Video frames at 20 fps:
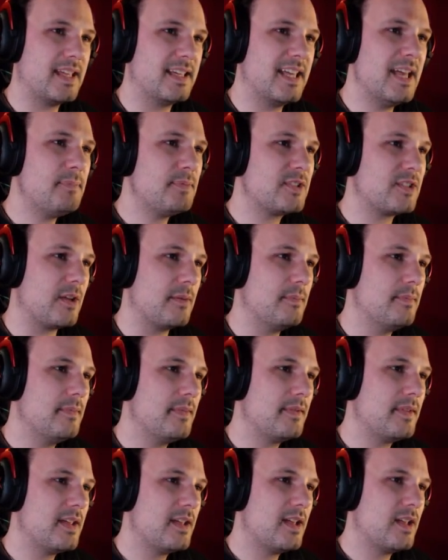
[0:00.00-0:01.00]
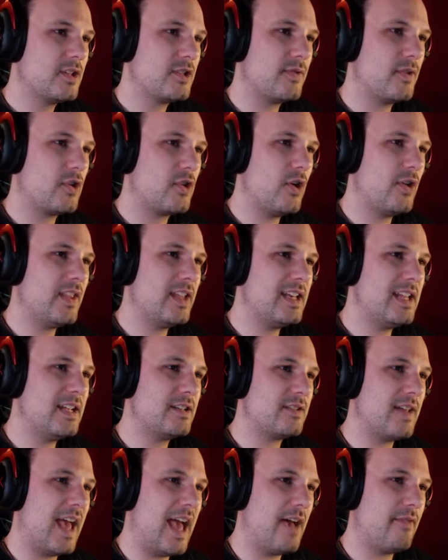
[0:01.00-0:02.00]
gypsum. So we're gonna
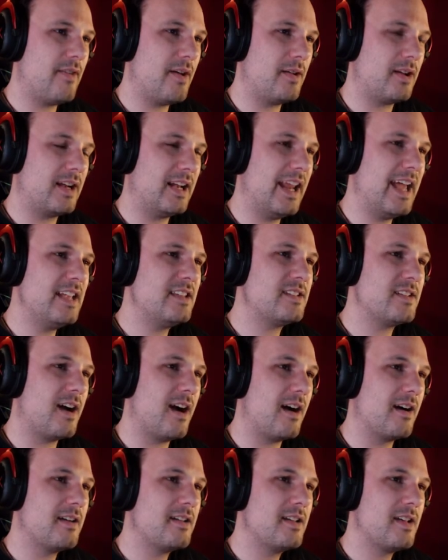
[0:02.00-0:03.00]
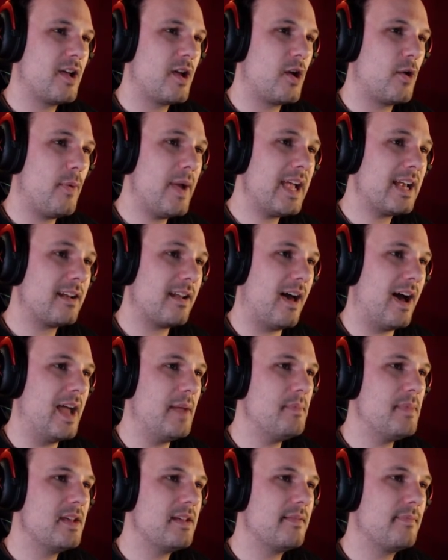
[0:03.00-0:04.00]
need to have a clay jar,
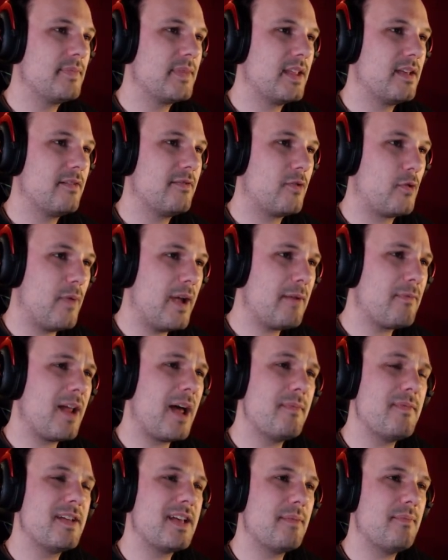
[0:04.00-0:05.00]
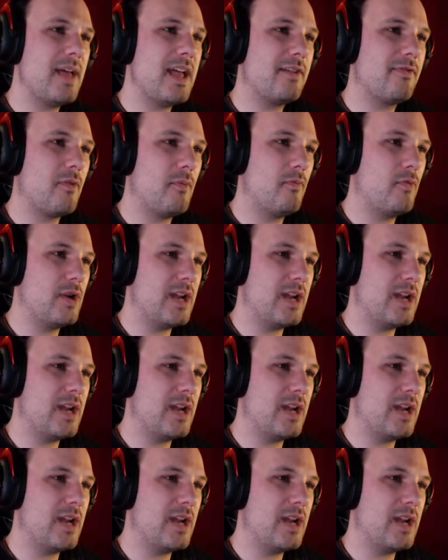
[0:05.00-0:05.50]
quicklime. Quicklime we can make from